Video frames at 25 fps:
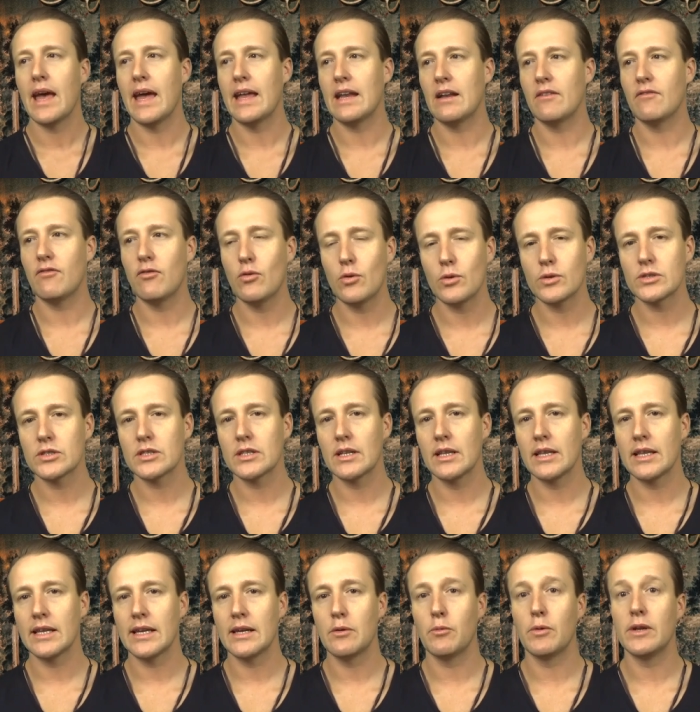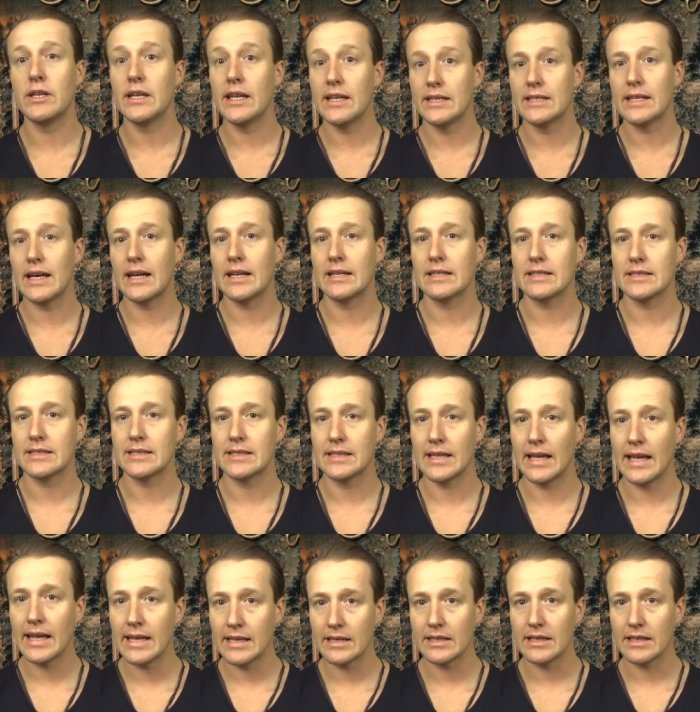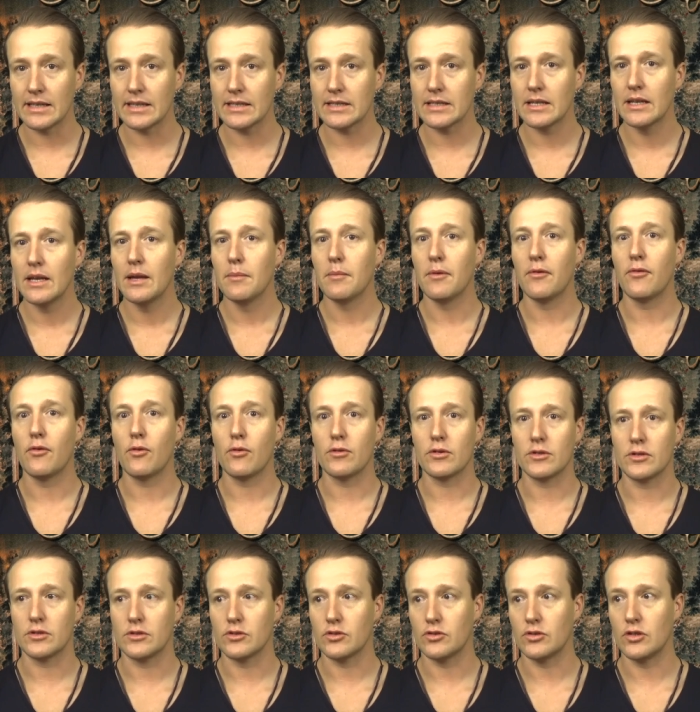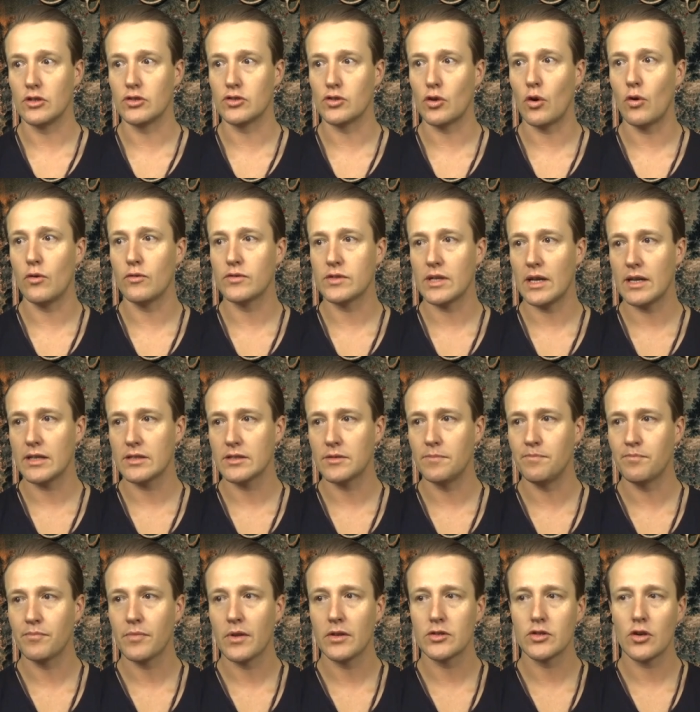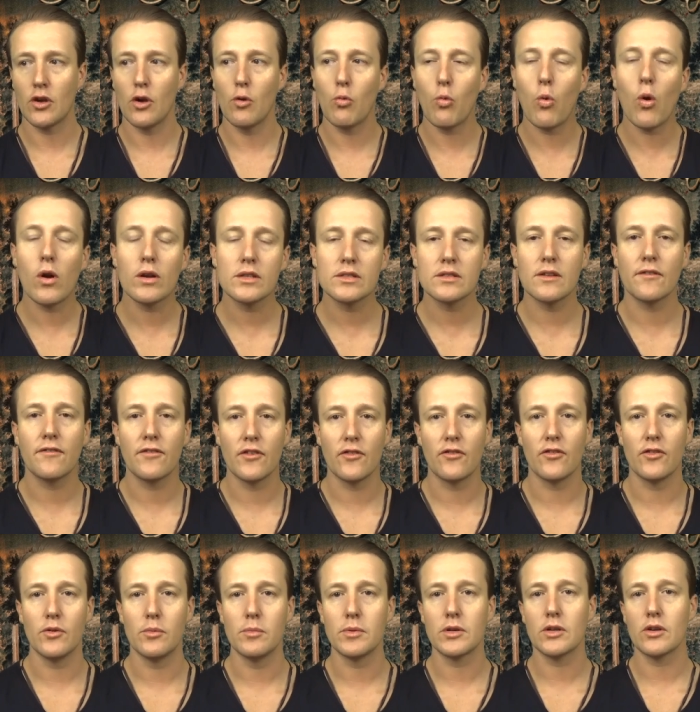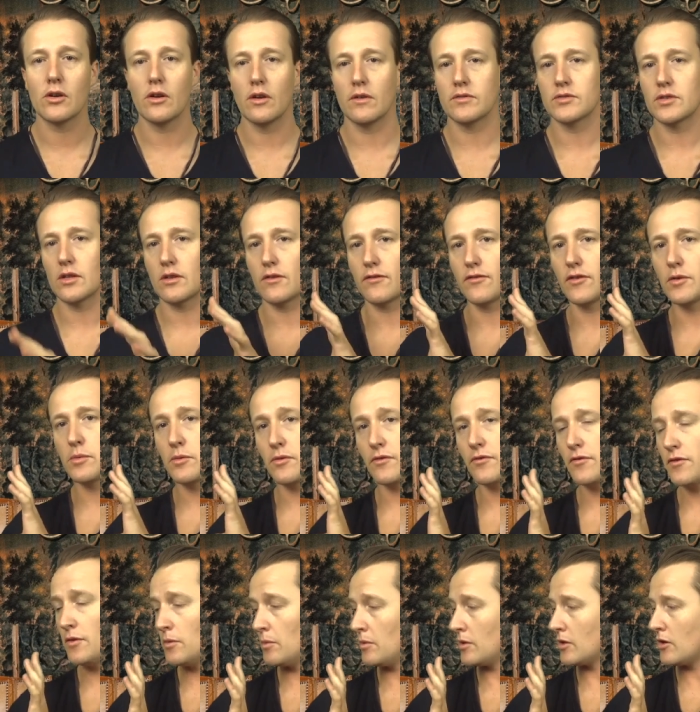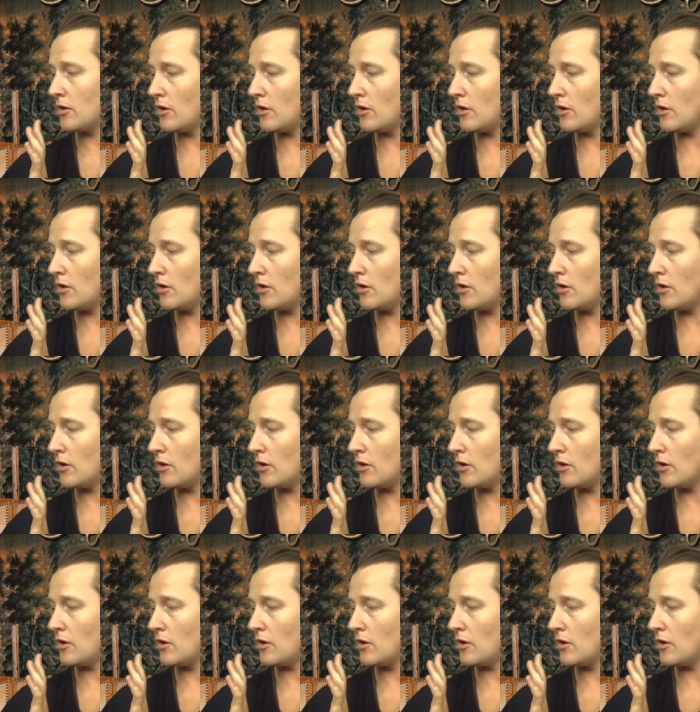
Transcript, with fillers: and unfortunately, we need to understand it before it dissolves us. So, what is the fulfillment curve? So, the fulfillment